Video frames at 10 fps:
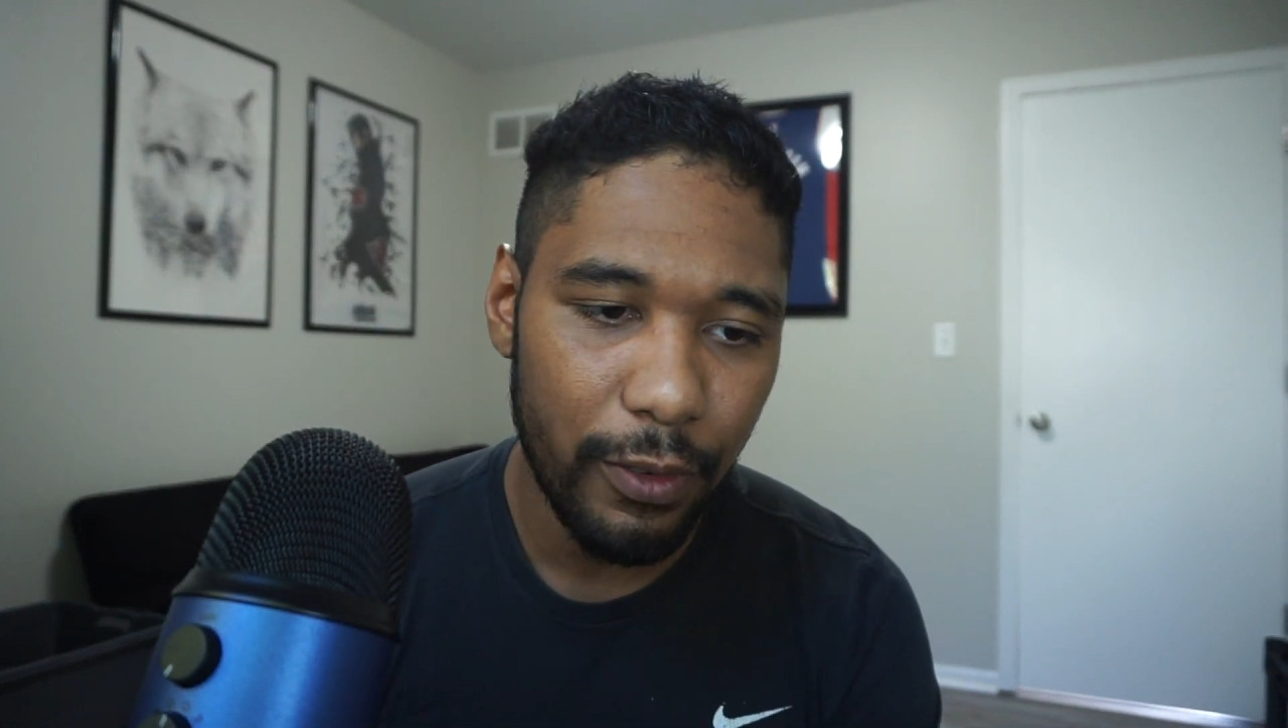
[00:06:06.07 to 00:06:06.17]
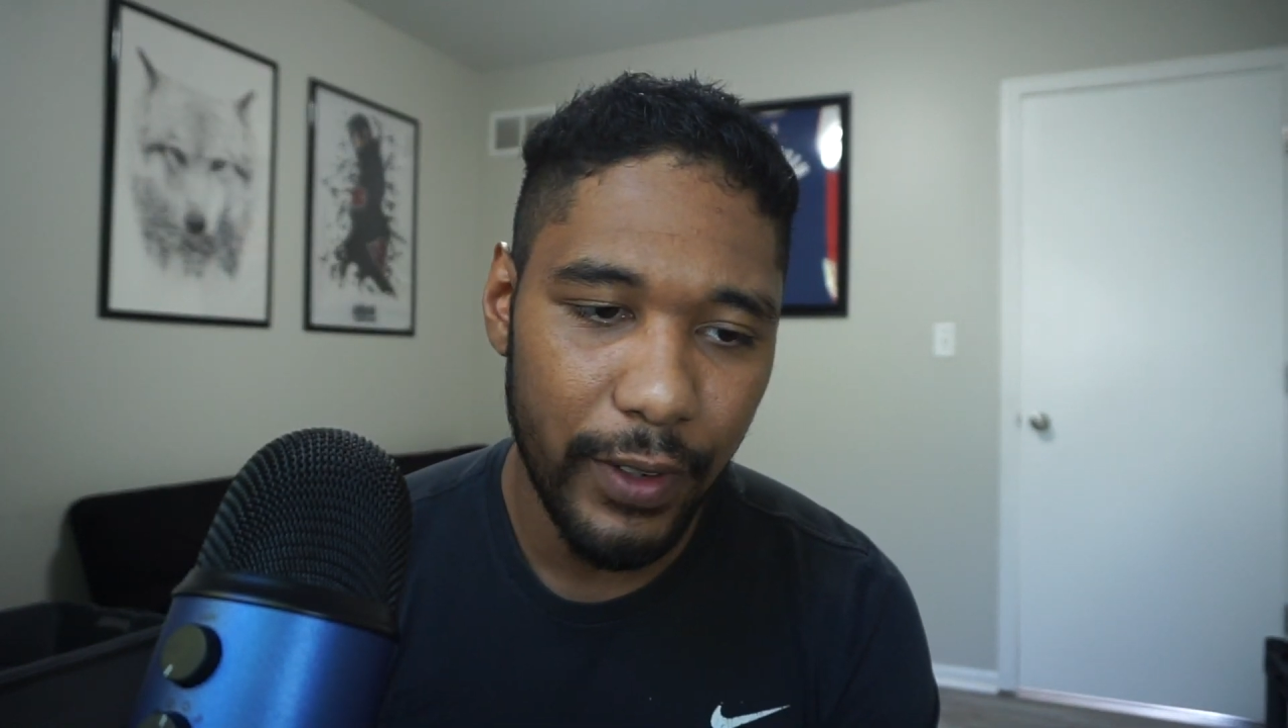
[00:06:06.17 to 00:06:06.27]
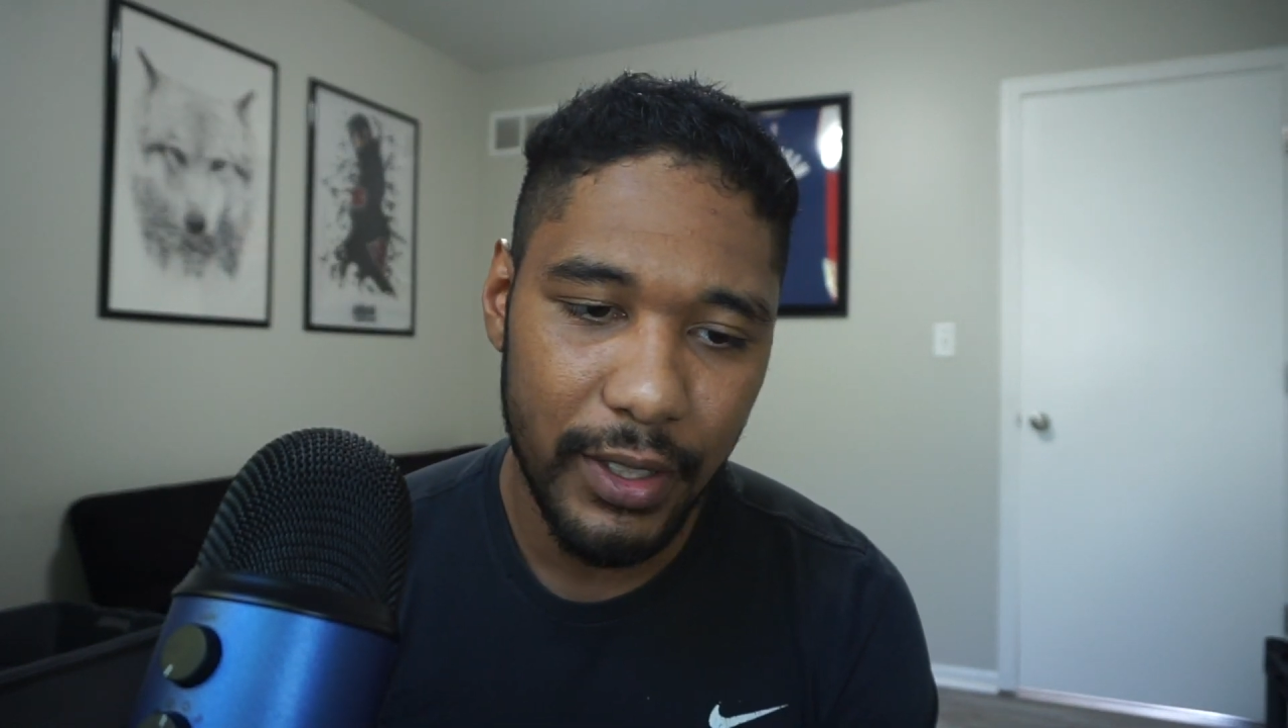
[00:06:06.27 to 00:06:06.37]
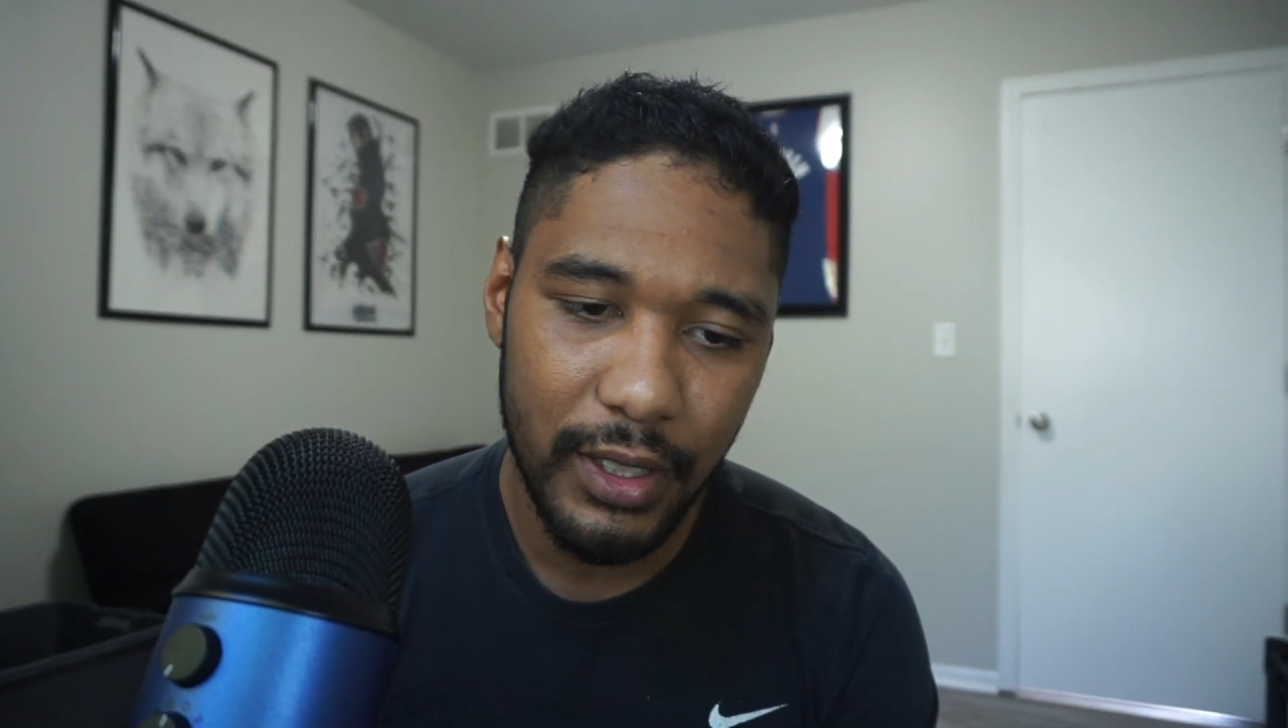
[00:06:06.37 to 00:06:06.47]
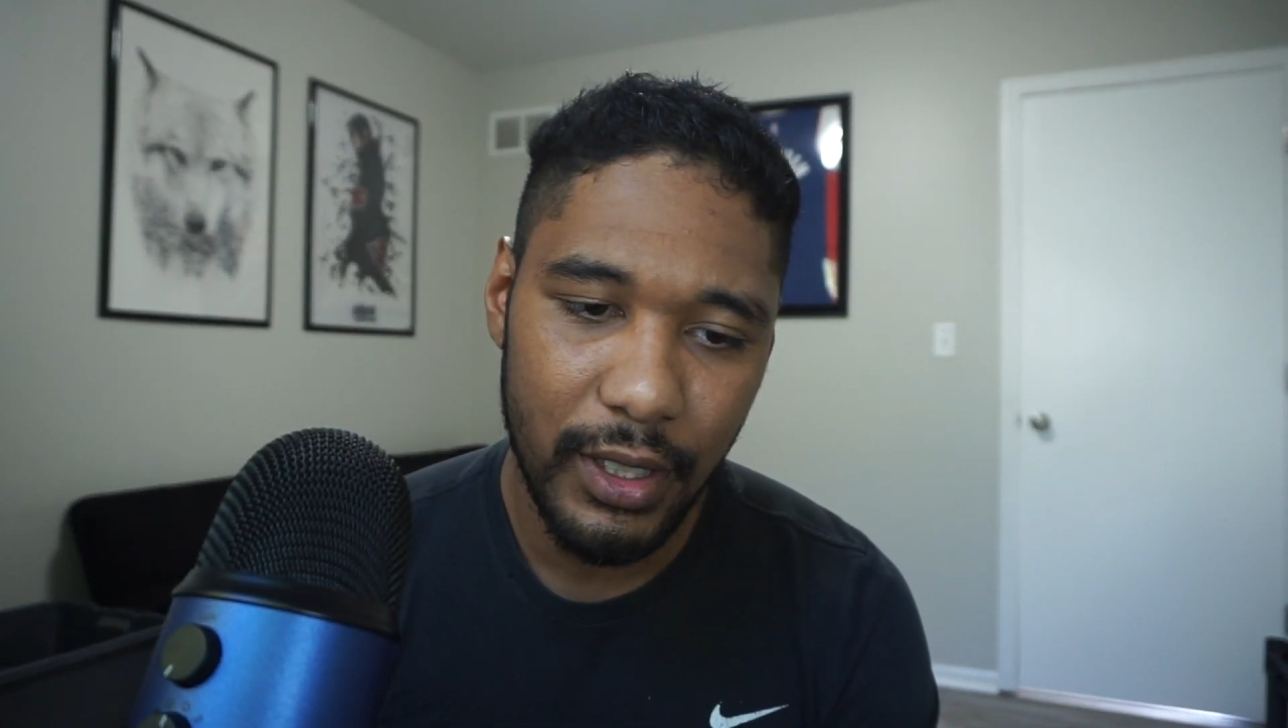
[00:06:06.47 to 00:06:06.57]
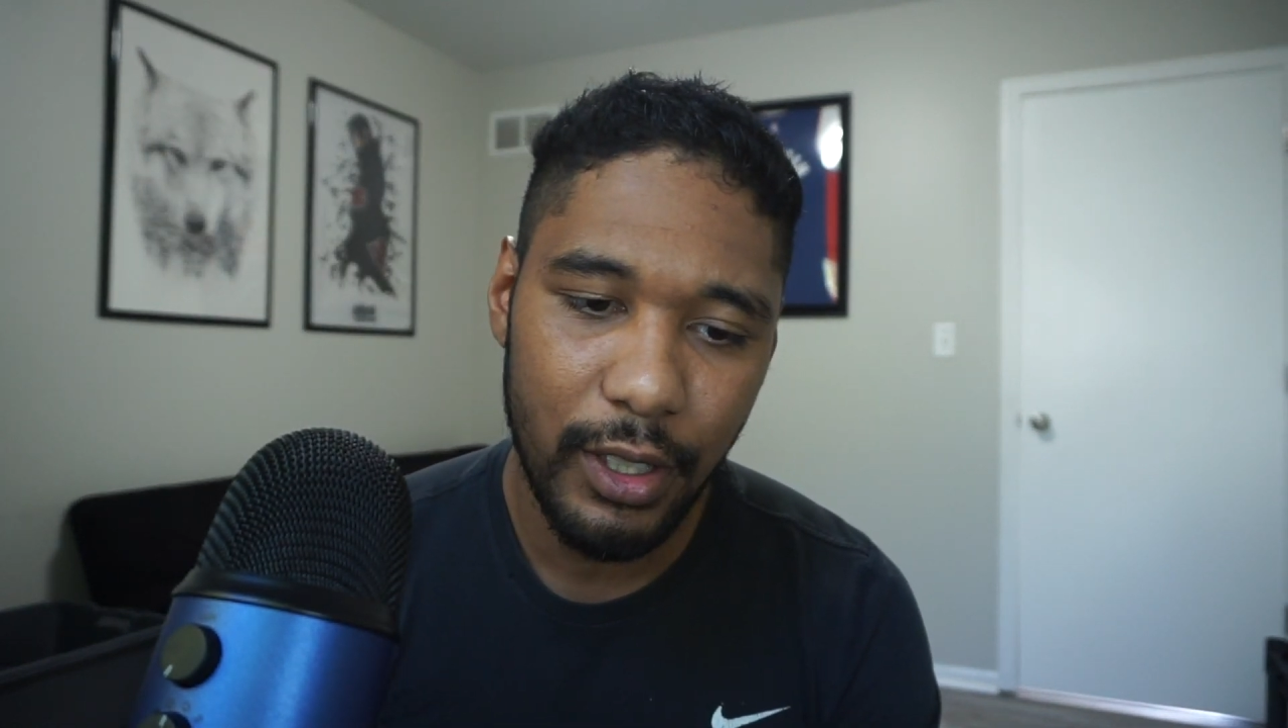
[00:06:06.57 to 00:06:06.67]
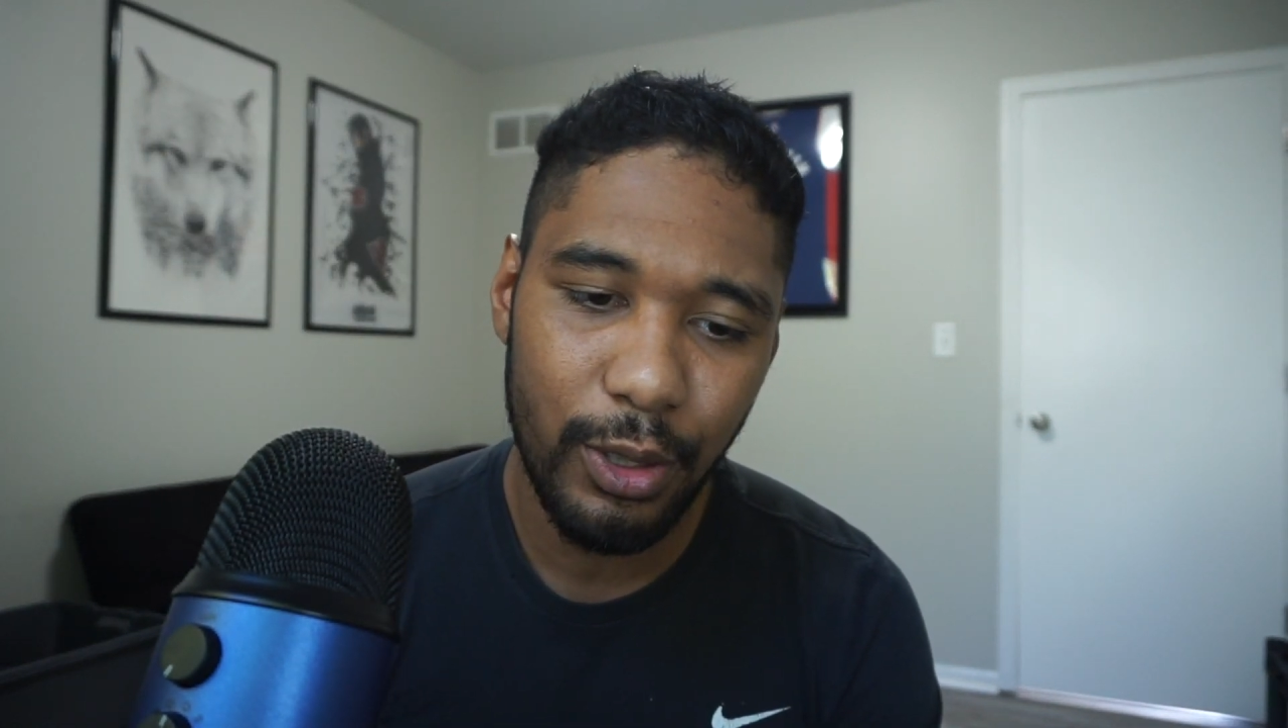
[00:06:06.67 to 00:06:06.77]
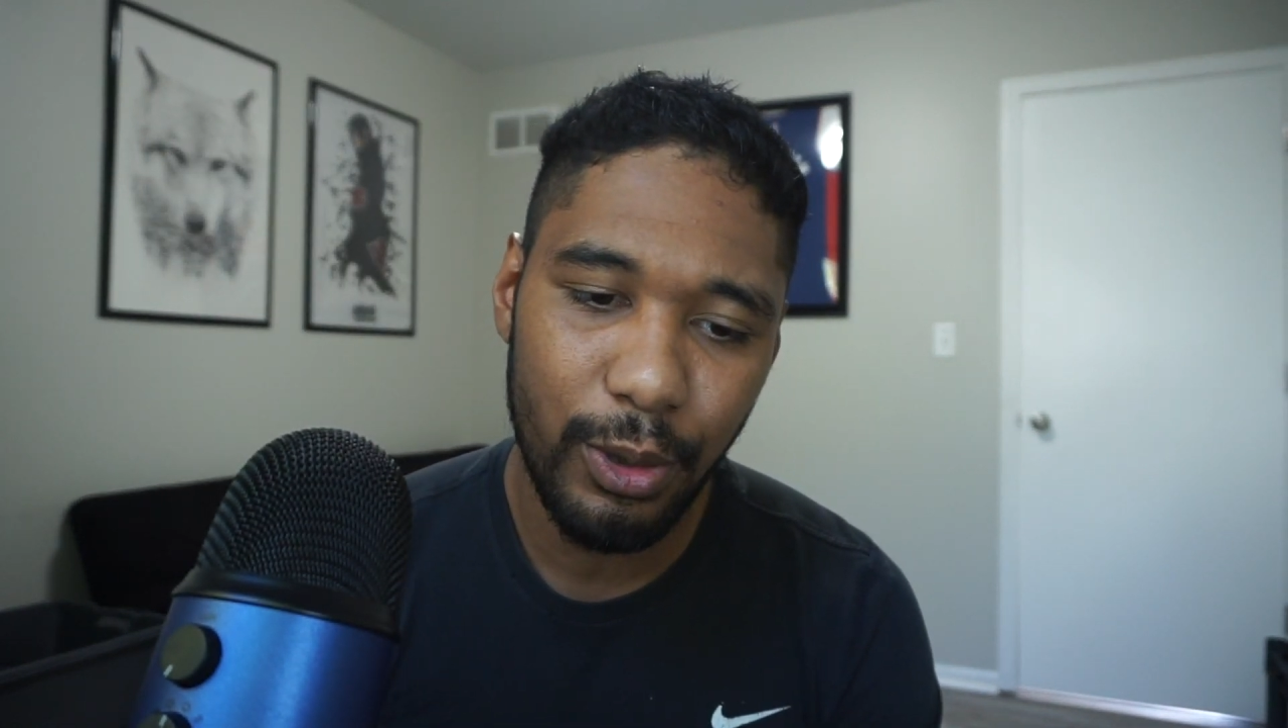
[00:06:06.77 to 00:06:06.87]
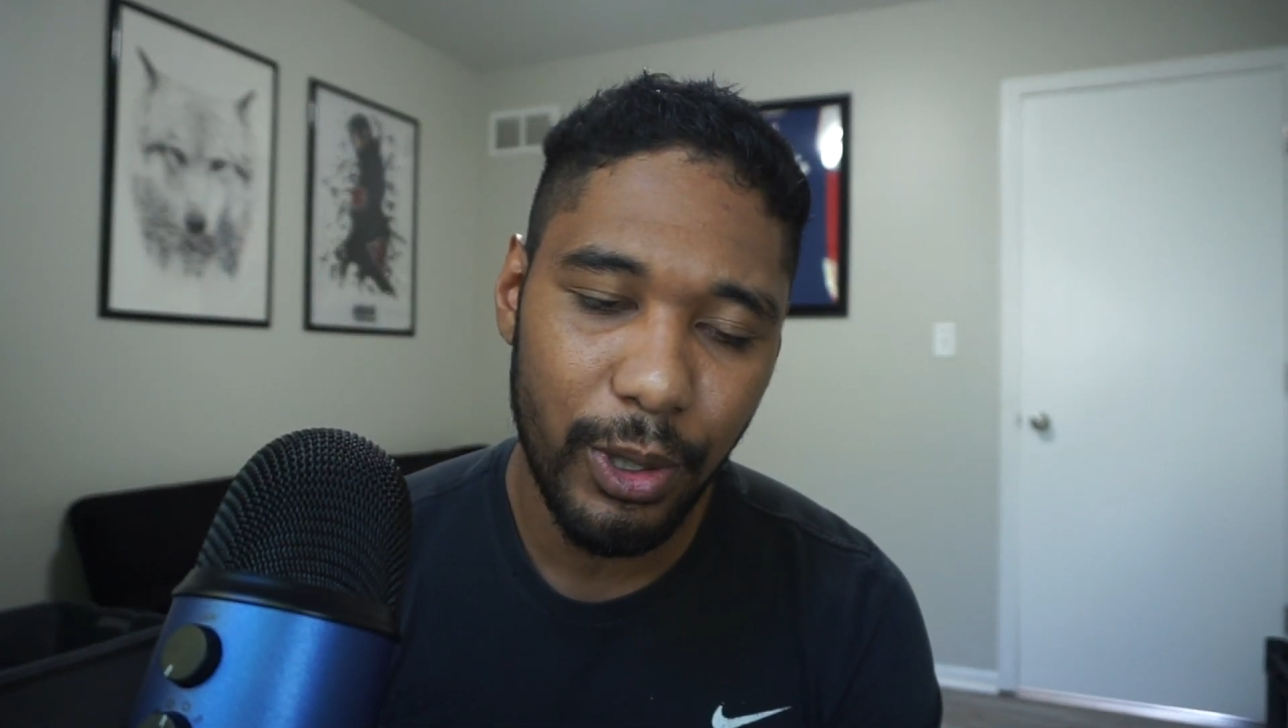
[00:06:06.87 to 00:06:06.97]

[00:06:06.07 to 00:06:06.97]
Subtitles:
We're facing the New